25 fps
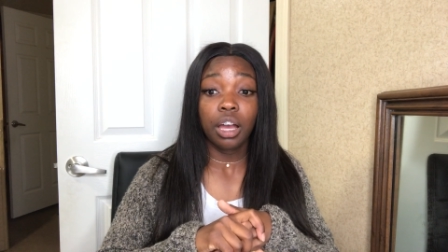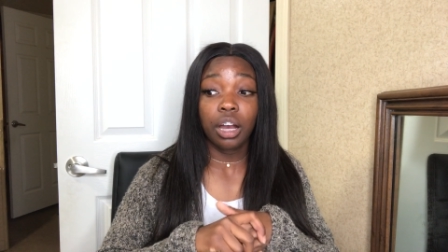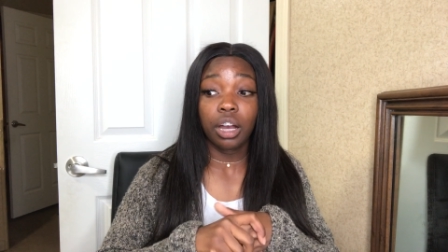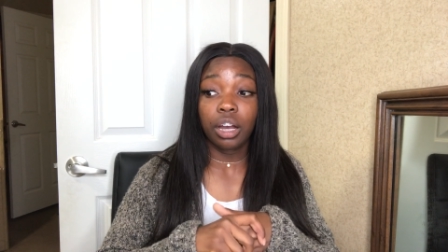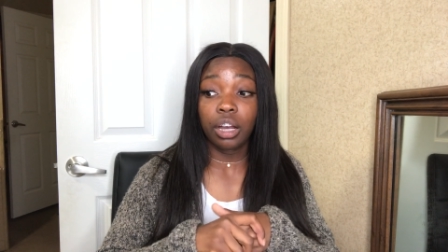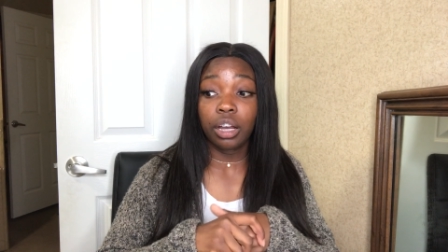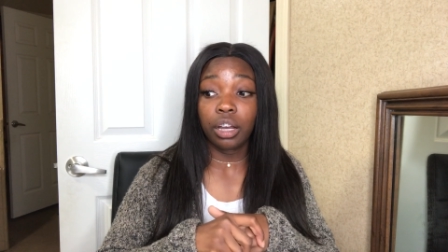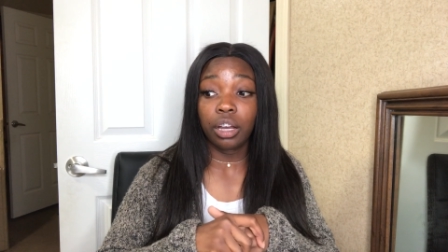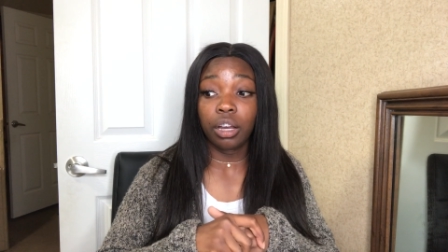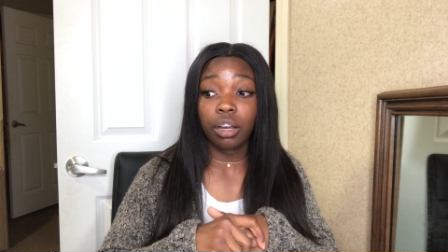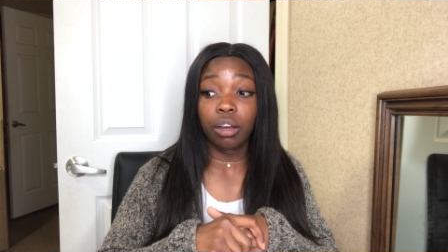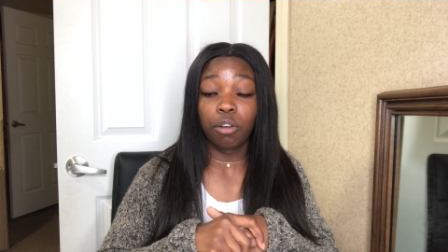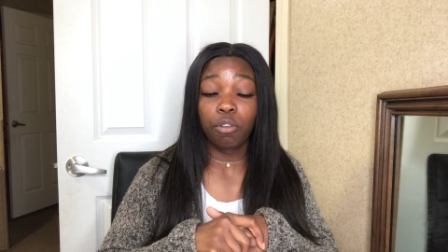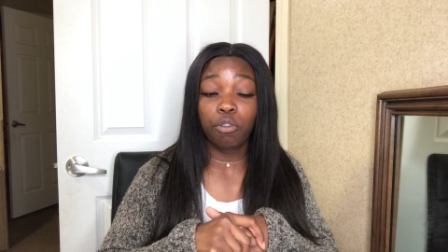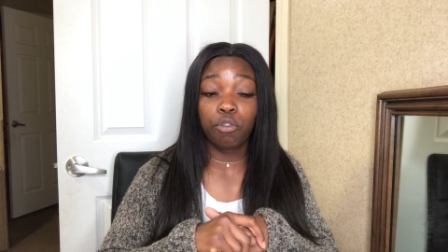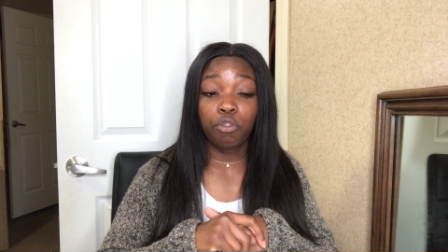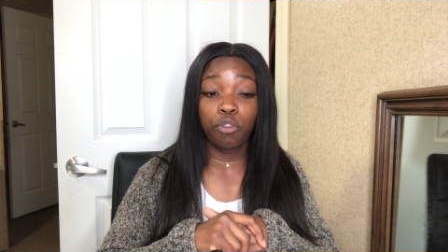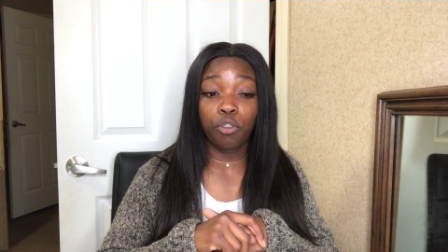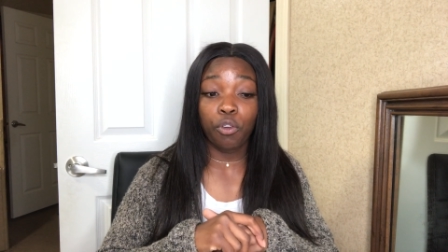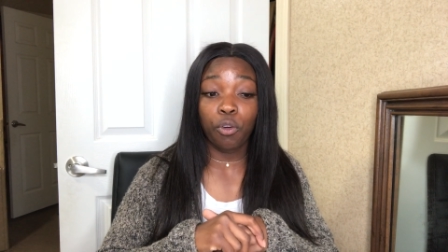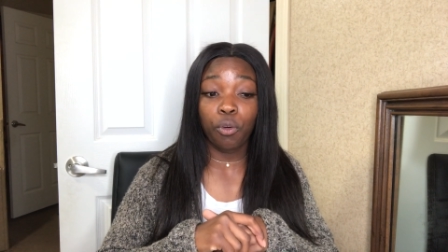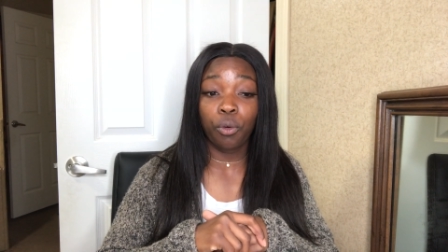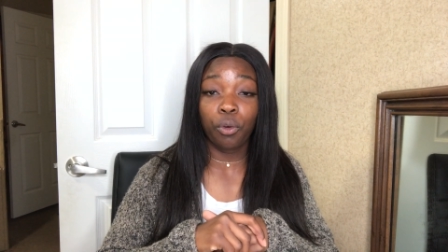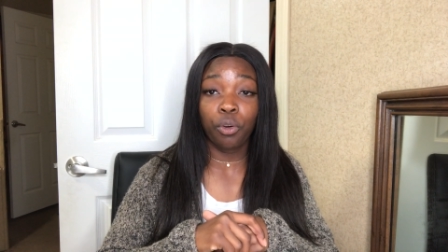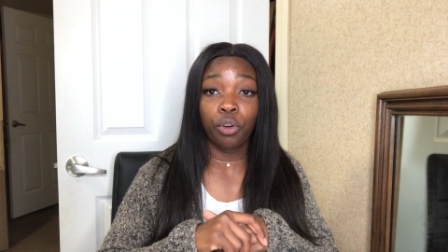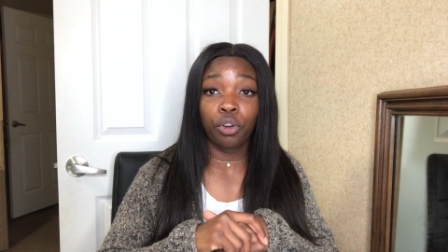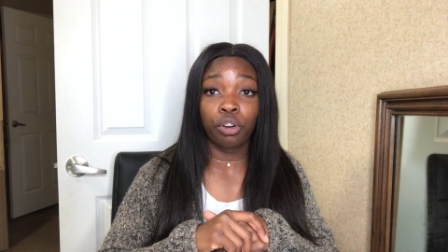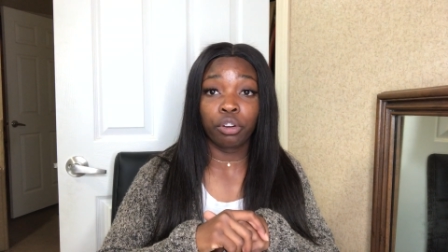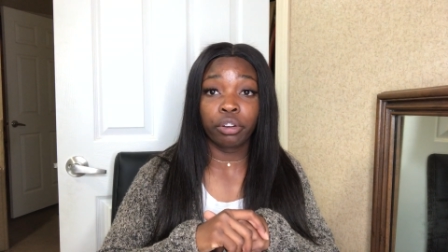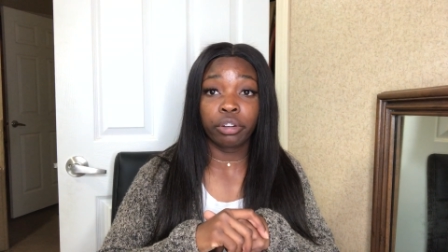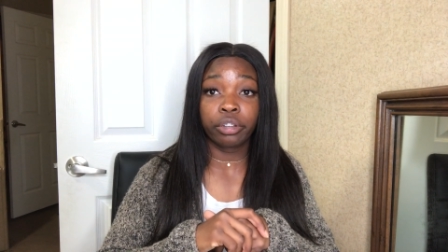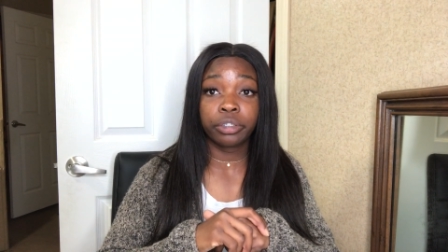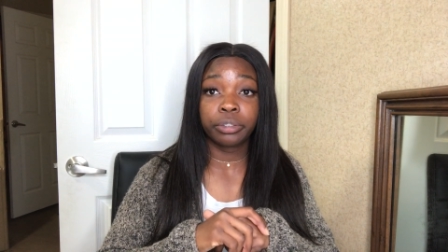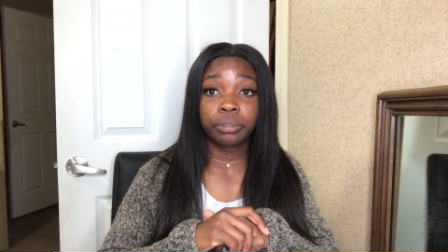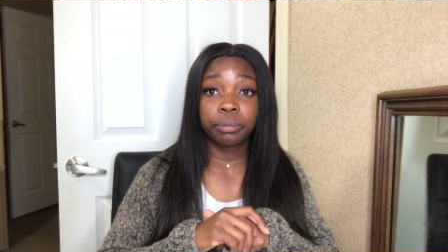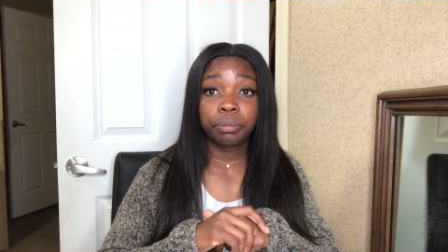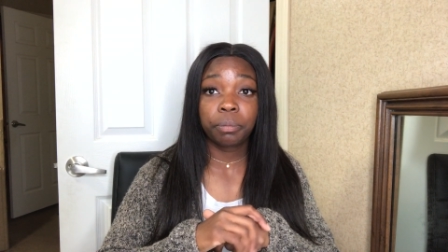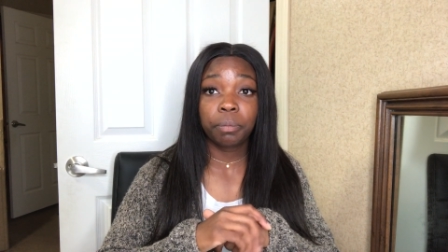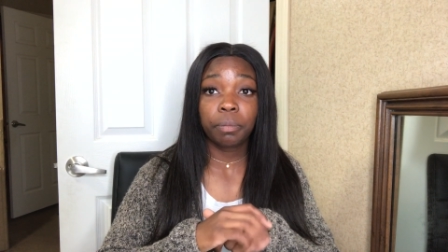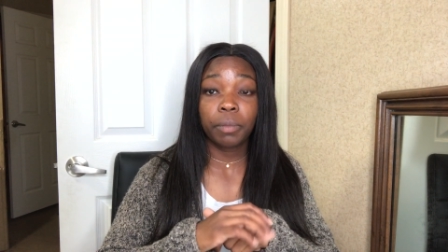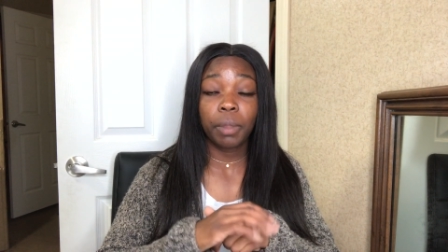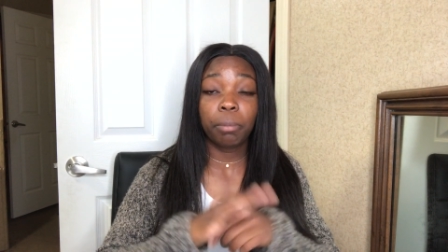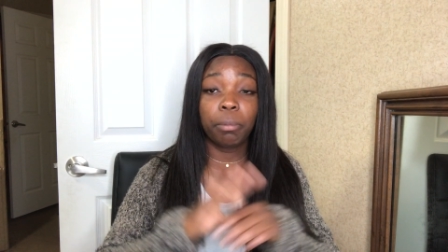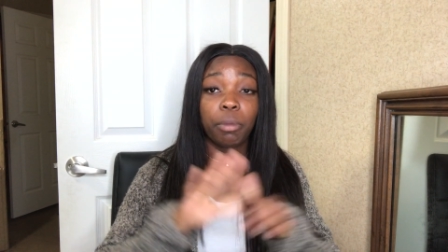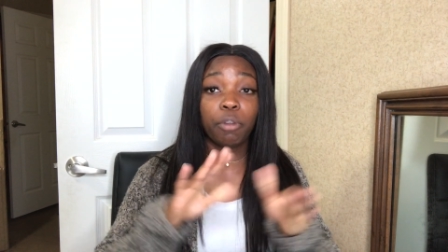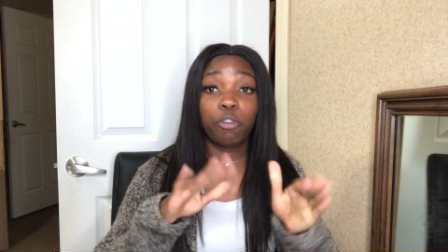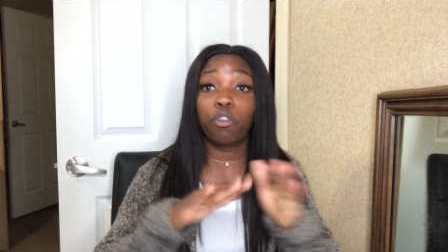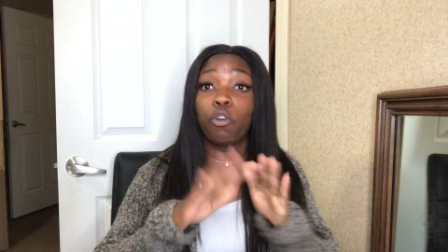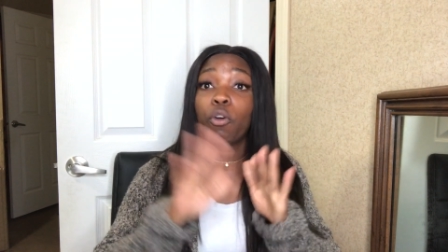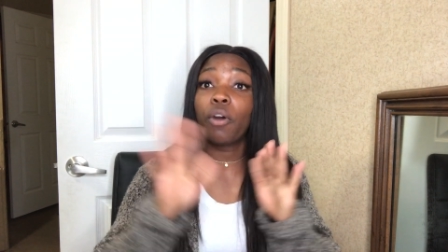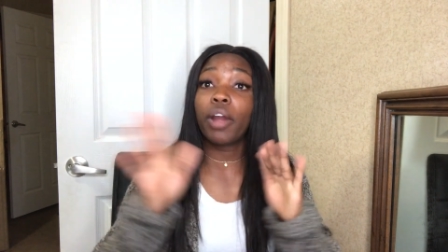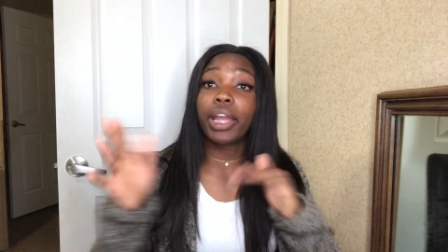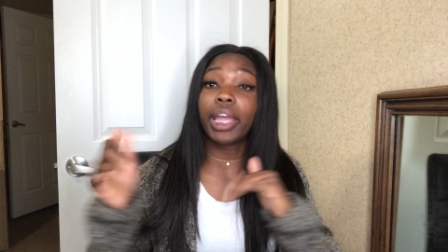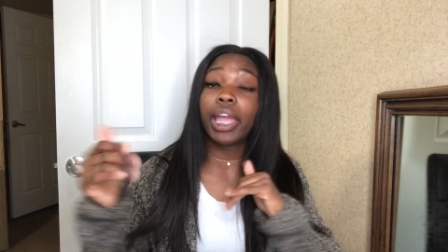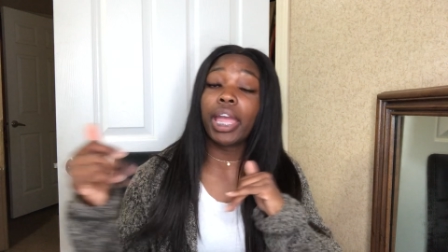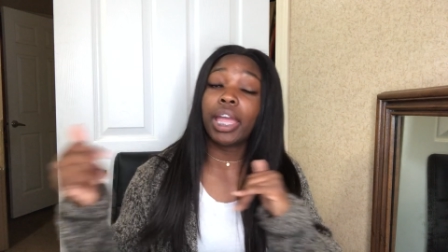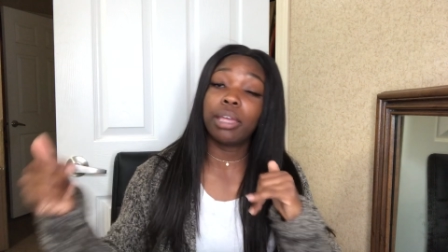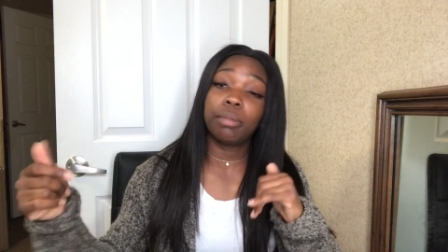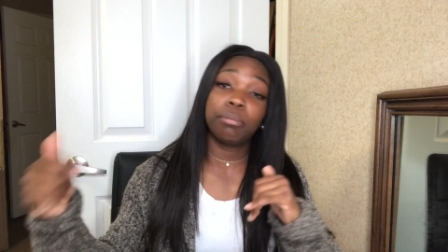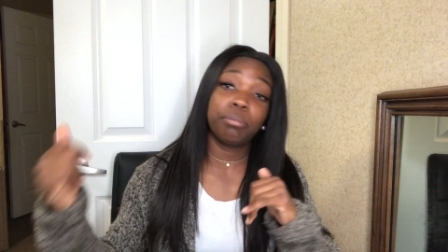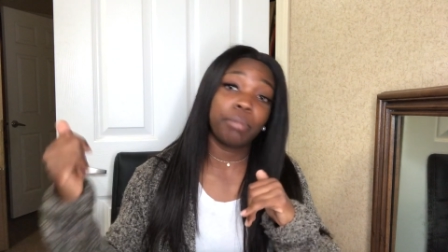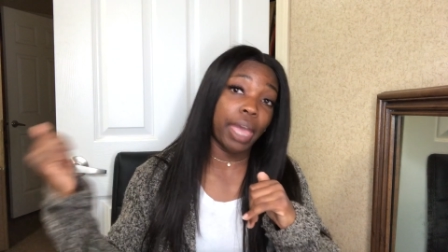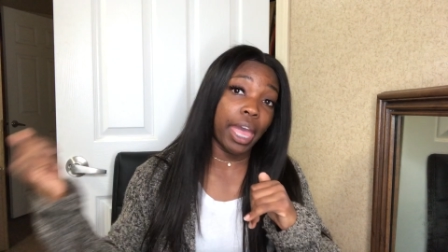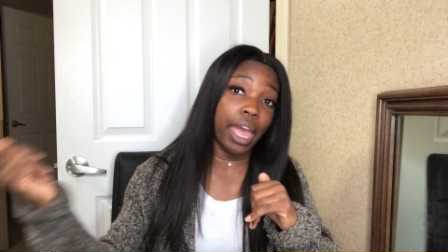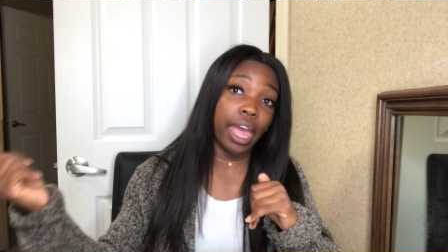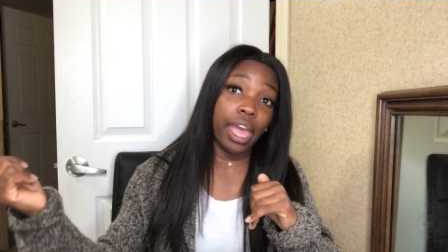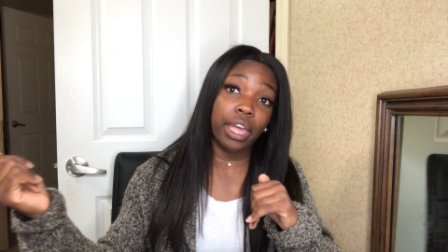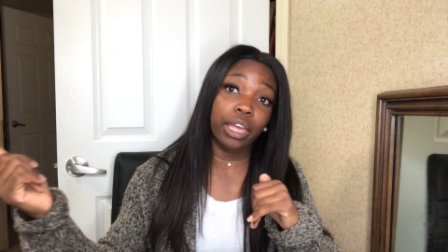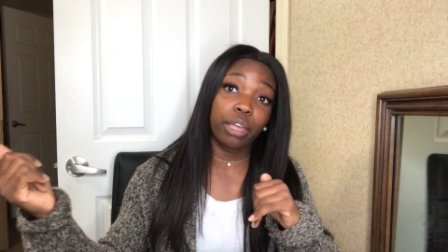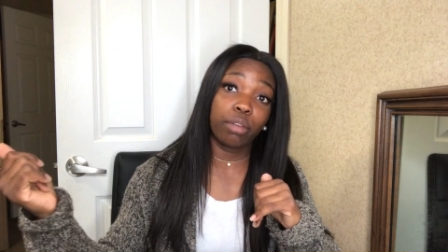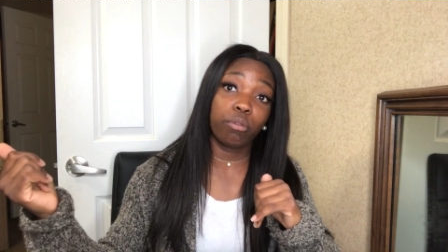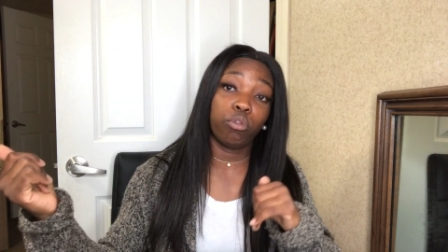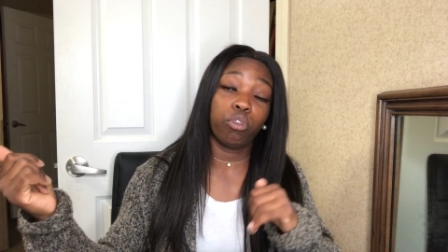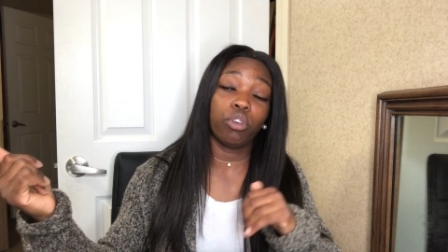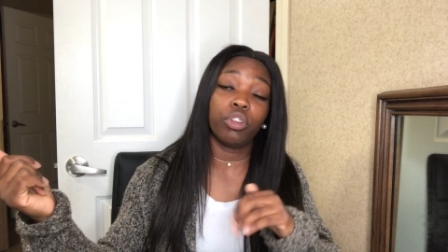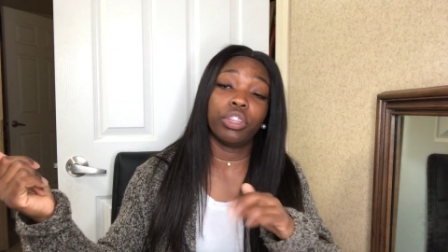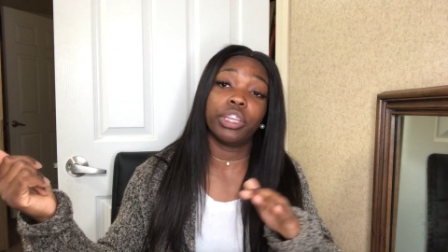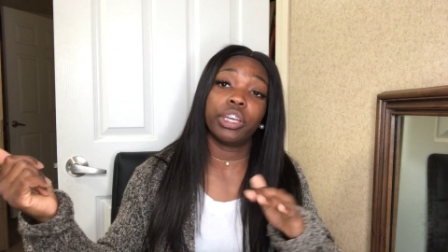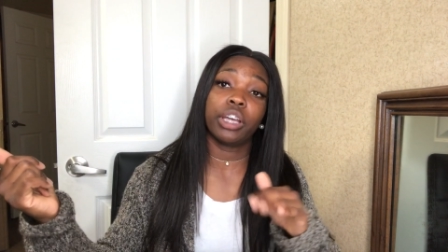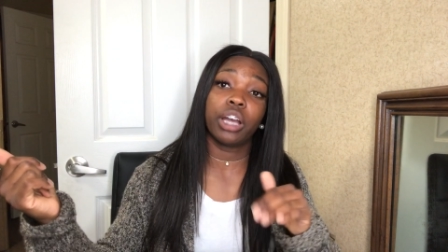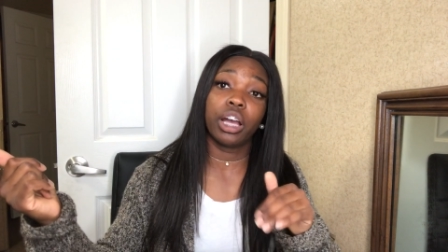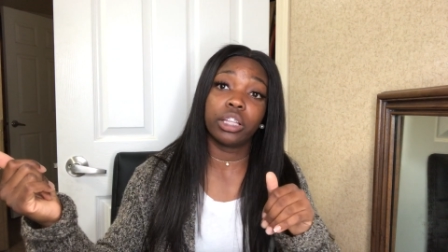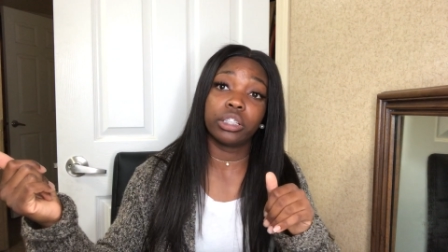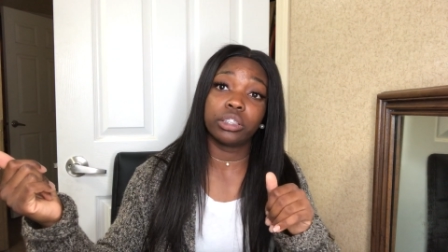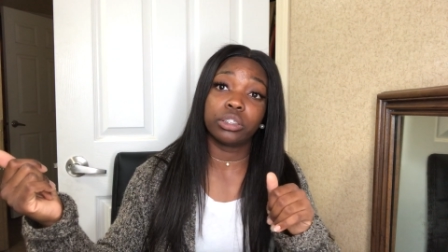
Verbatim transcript: uh, for before I came back for the